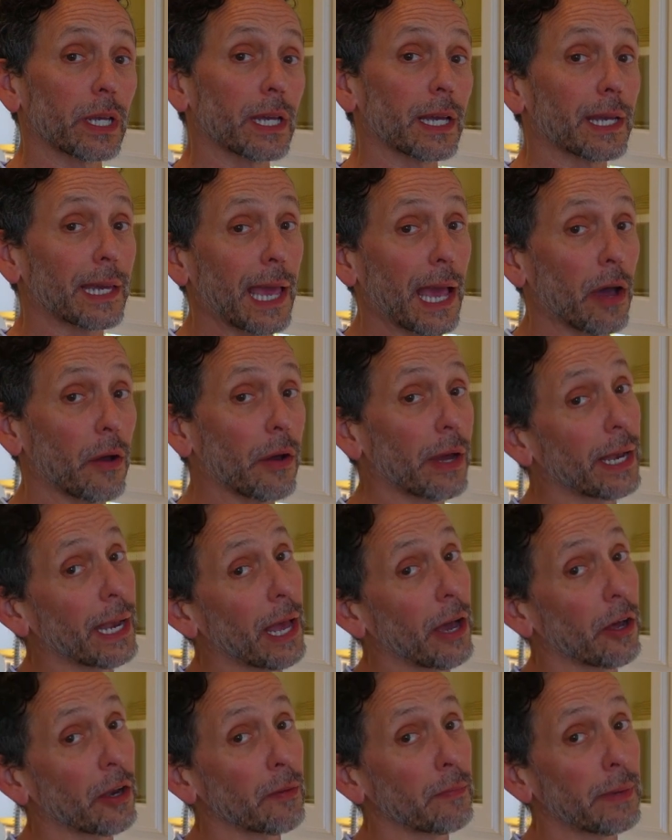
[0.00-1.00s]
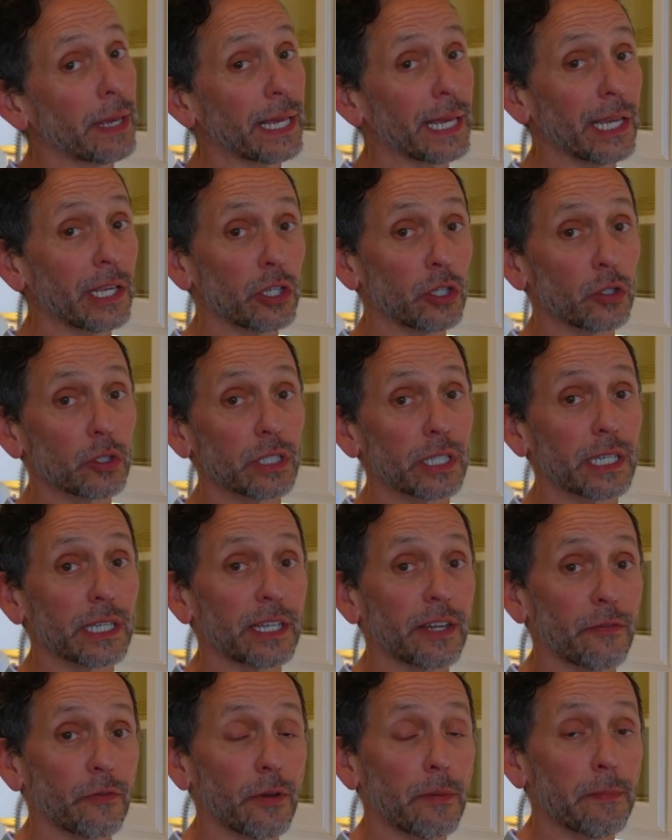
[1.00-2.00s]
cacao and how to make it using
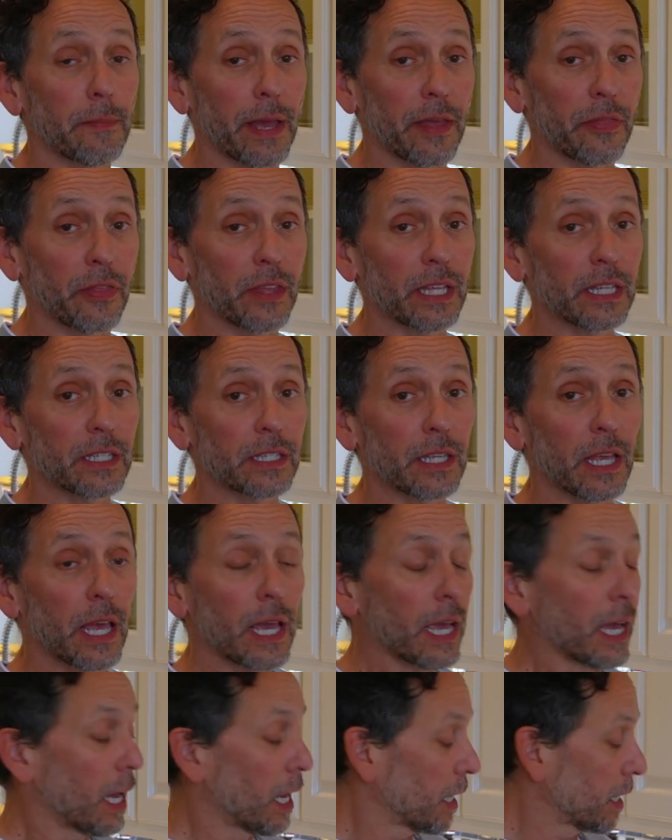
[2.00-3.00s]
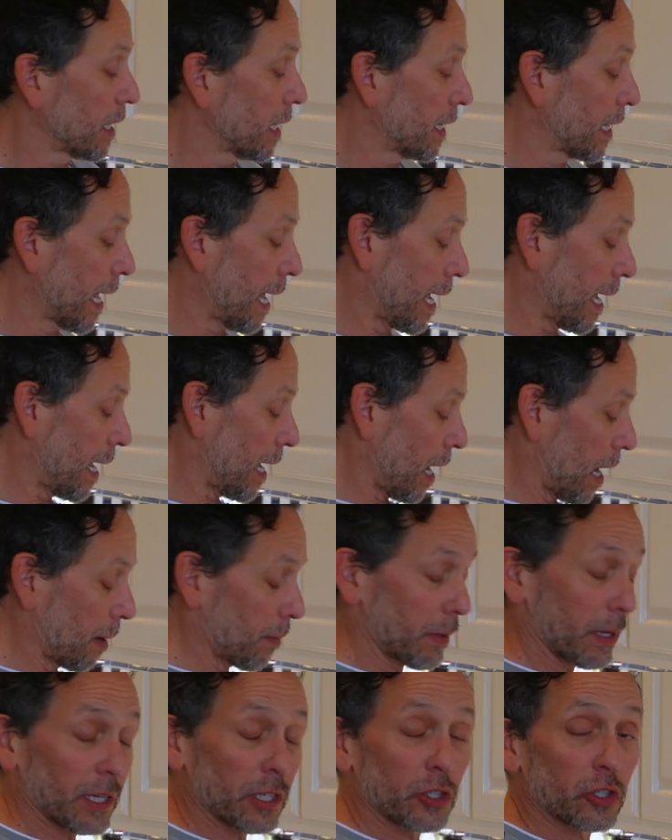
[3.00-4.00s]
different methods. Today I'm
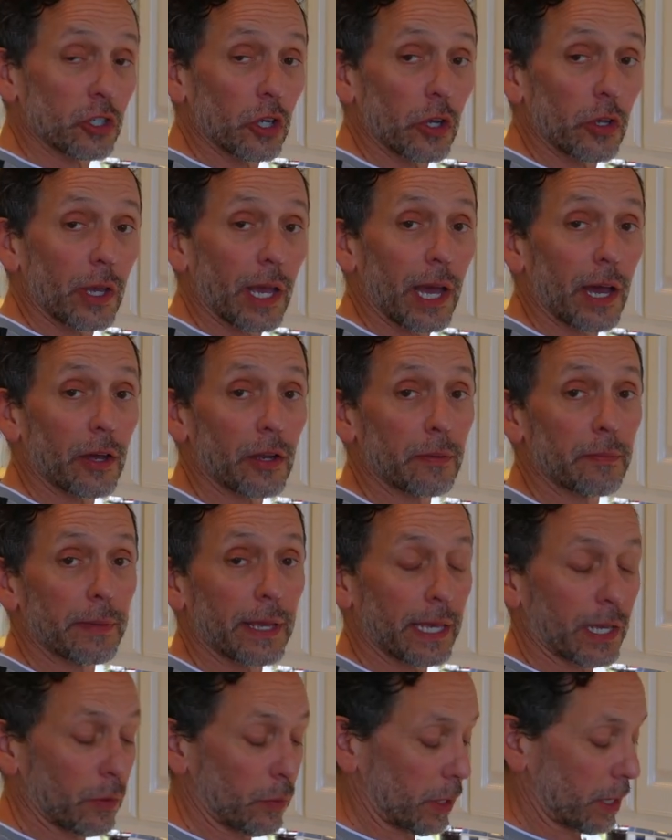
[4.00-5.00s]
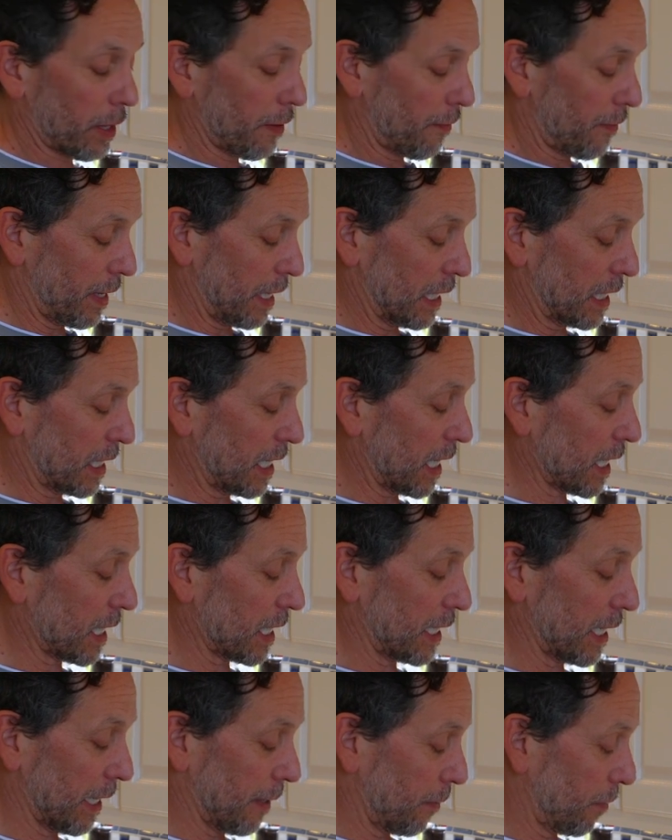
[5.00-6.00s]
going to show you how to make it with the
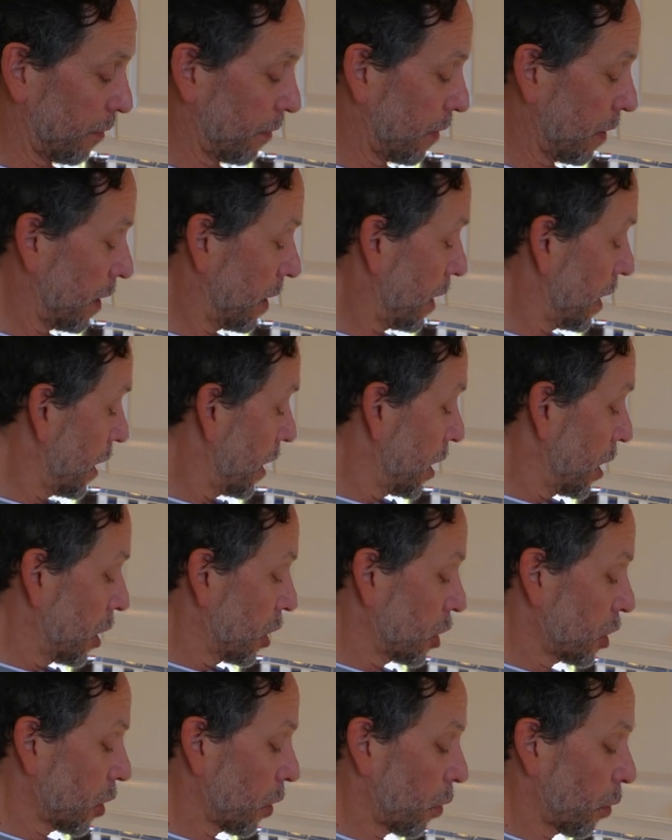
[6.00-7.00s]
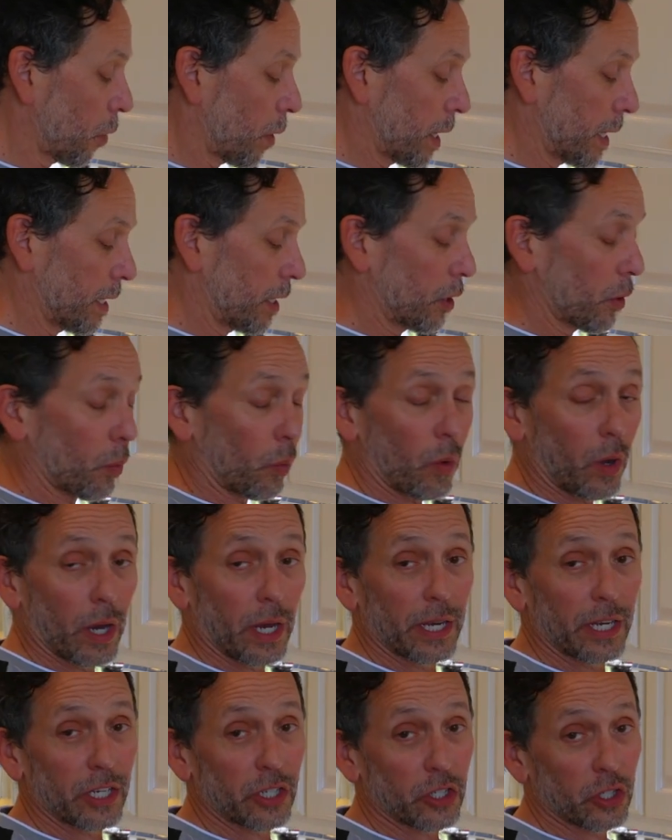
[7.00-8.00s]
V60. So what you
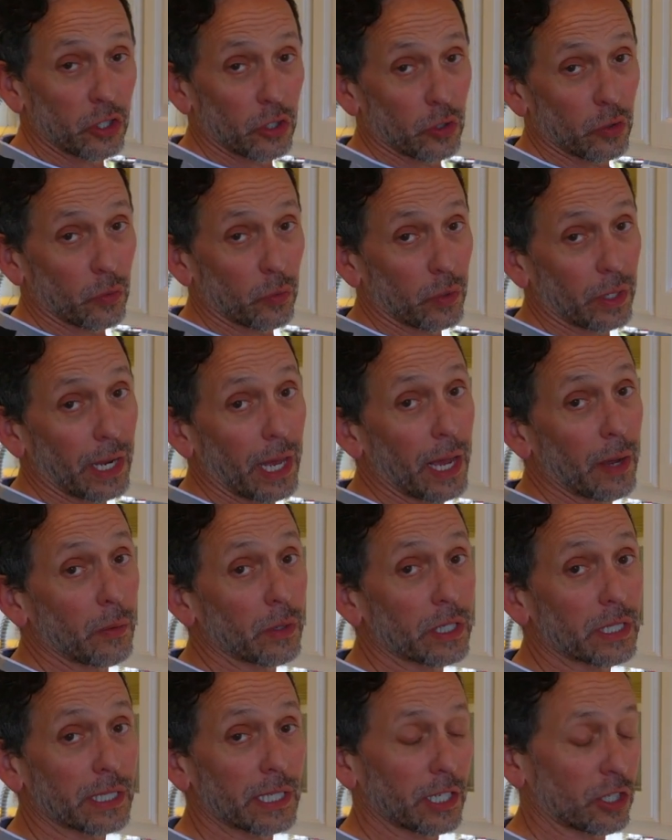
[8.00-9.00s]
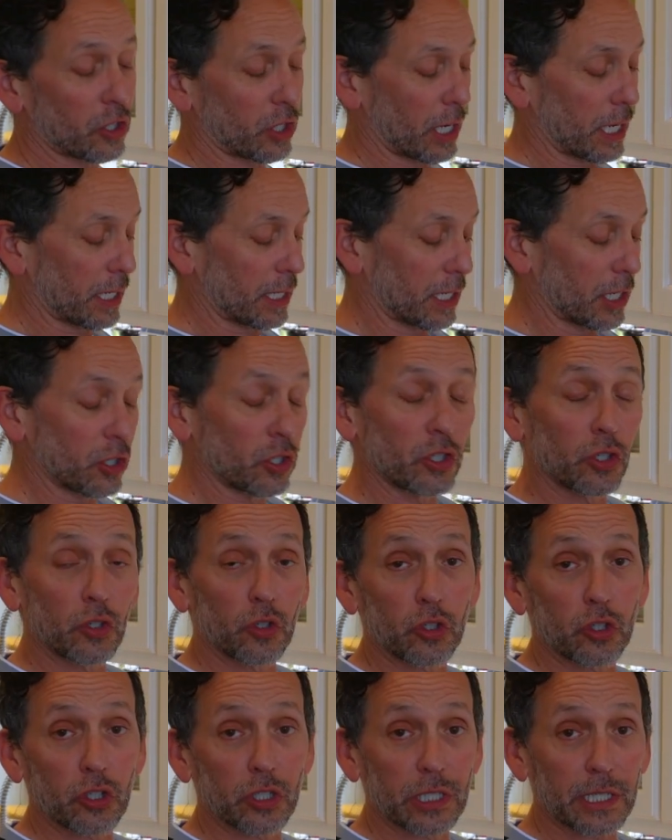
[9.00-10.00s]
want to do, what I would suggest is
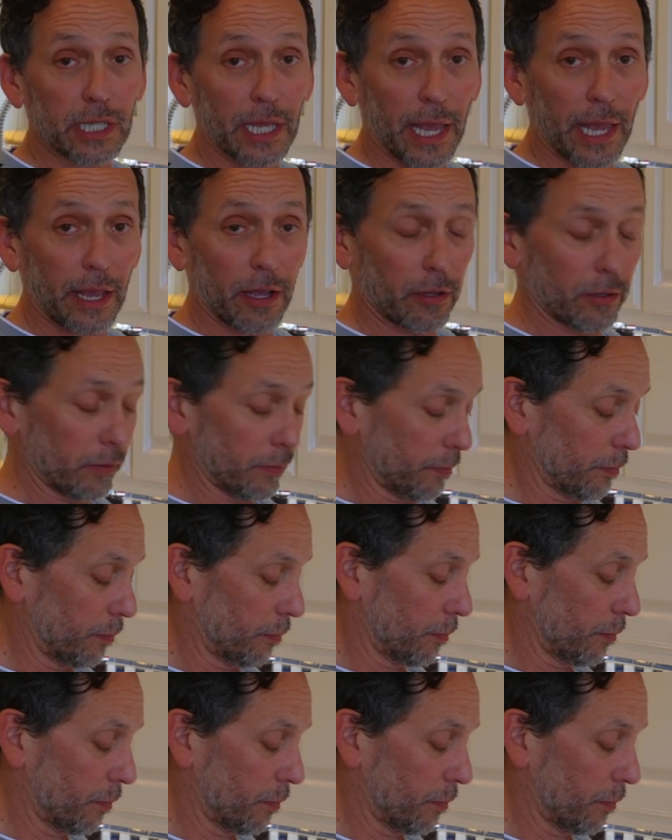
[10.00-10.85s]
use your scale,